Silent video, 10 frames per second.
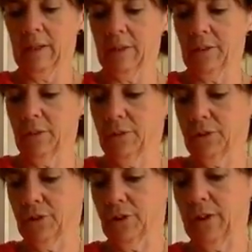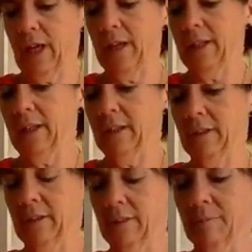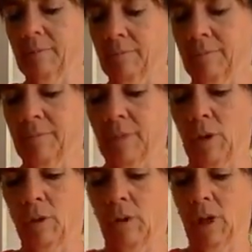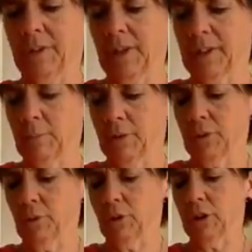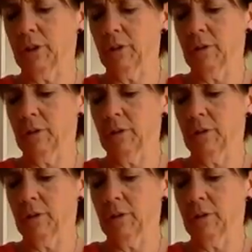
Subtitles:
So stir that in. Oh God, that smells so good.